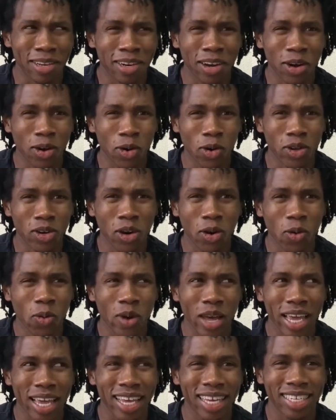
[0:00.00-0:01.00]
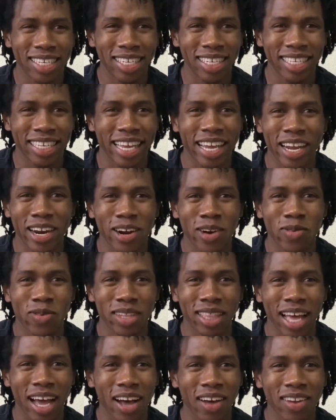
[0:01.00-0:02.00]
No way he's just here
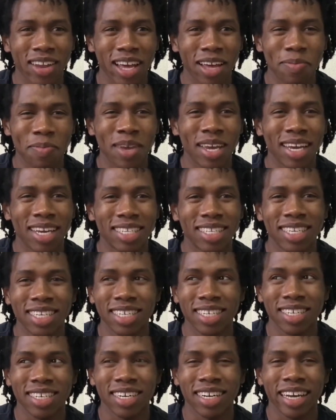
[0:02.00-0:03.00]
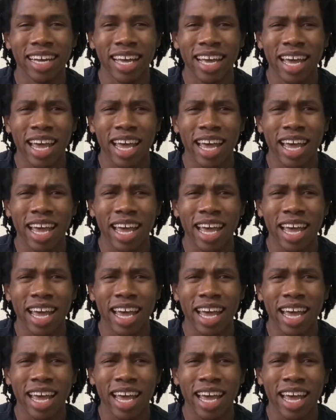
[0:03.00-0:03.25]
without like being a teacher.